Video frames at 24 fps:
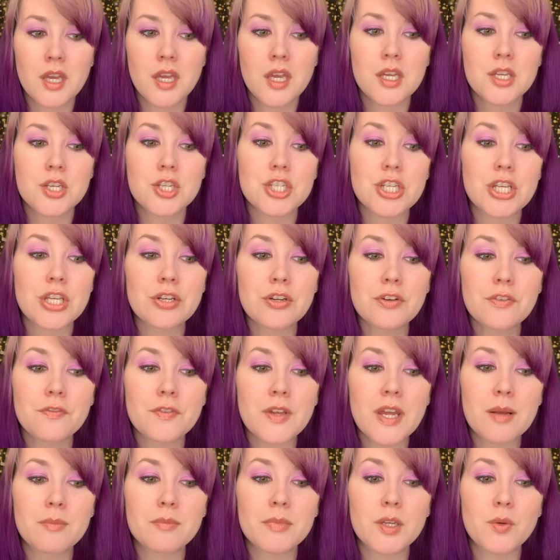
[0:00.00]
She and her
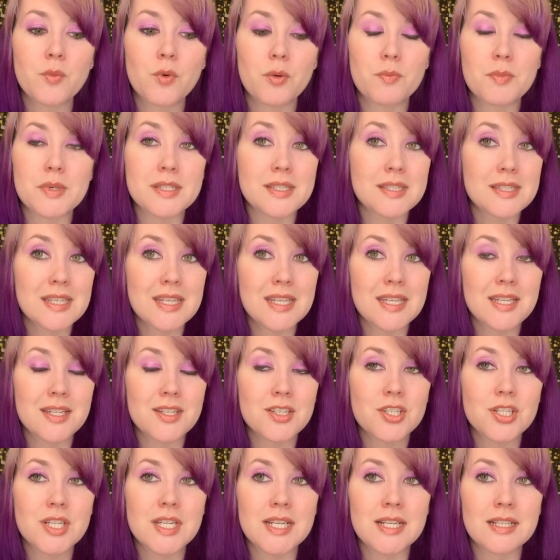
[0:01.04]
family were
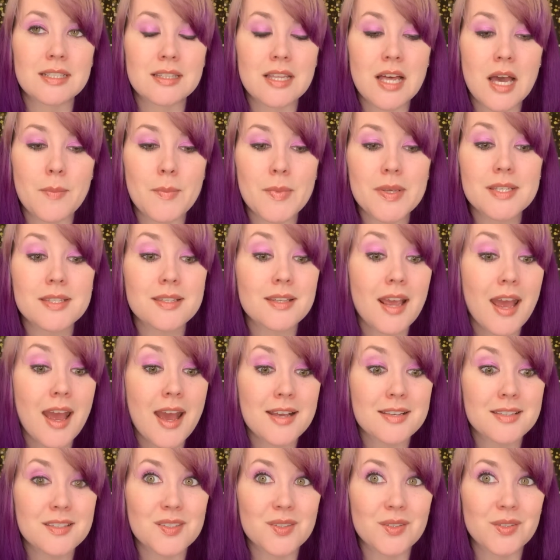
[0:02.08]
besieged in Glamis
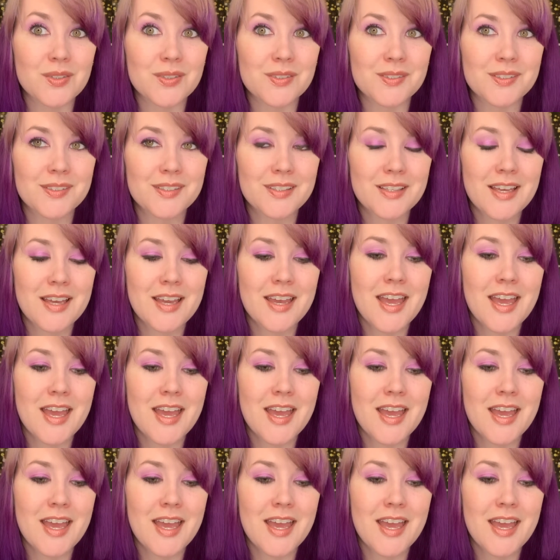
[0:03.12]
Castle